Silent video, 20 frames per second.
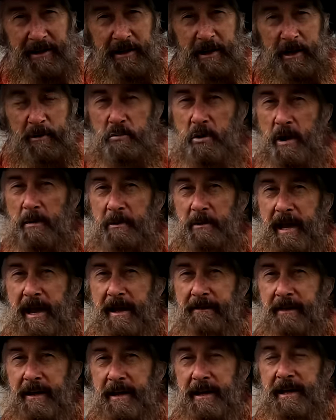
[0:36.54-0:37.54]
you'd probably
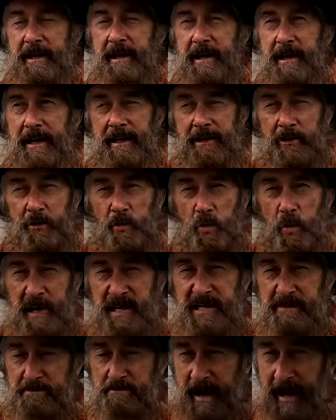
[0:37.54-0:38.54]
have a uh,
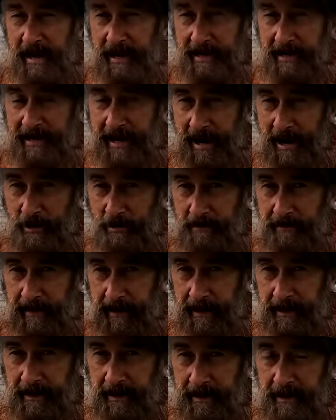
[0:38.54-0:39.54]
whiz-bang
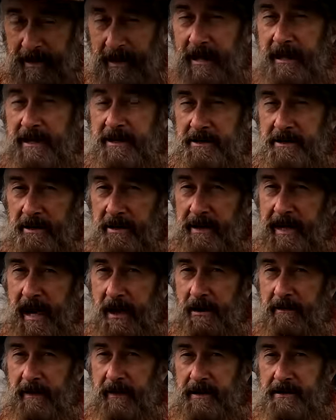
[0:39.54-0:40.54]
caravan. It's not the
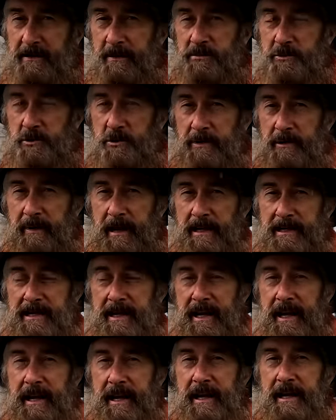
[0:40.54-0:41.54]
caravans I'm talking about
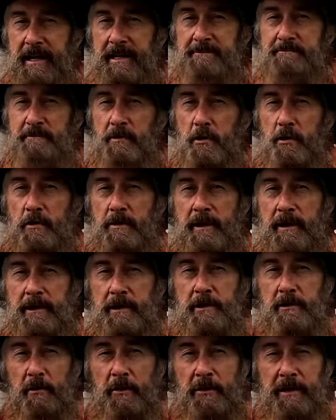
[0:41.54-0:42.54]
today, it's more the
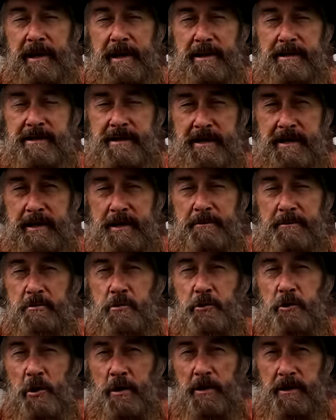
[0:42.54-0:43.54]
little things that you can
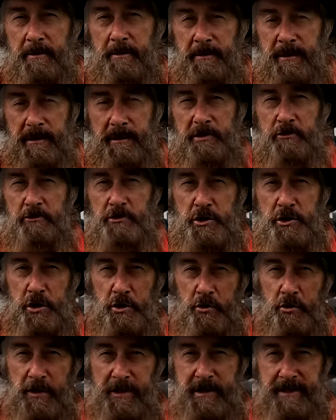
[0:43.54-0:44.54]
put on them, the little
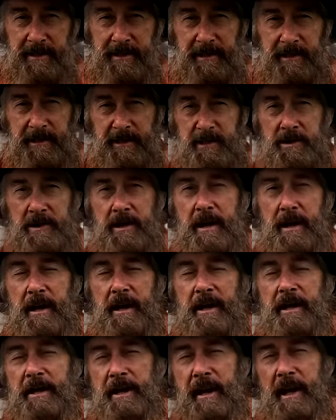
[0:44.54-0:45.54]
toys, the little
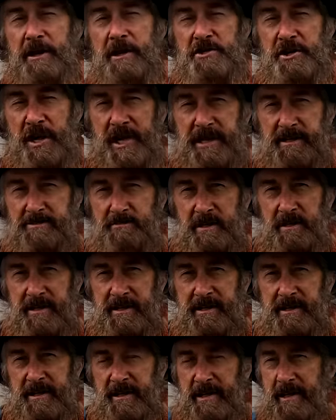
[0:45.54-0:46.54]

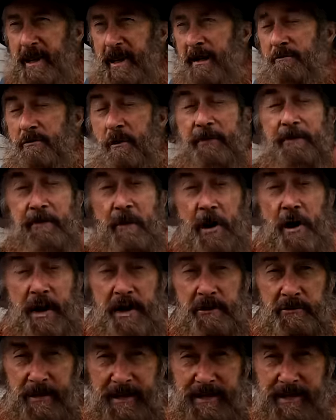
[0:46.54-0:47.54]
adjustments, the uh,
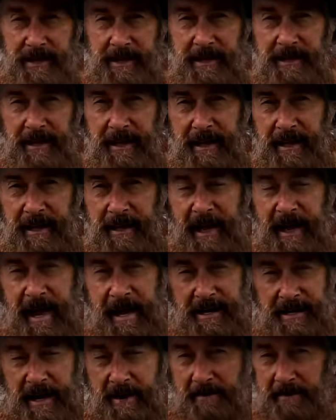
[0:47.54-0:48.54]
refineries.
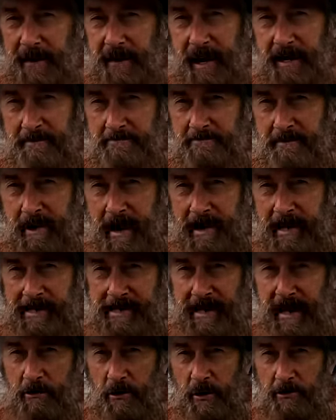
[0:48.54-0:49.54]
And don't forget,
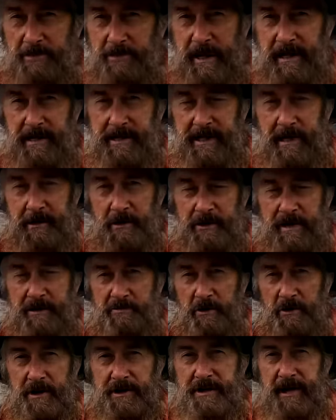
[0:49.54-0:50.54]
money's no object, so I
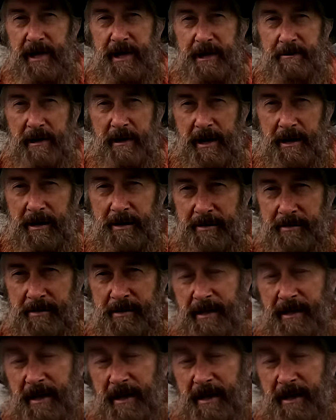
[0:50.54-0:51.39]
just want to tell you about it.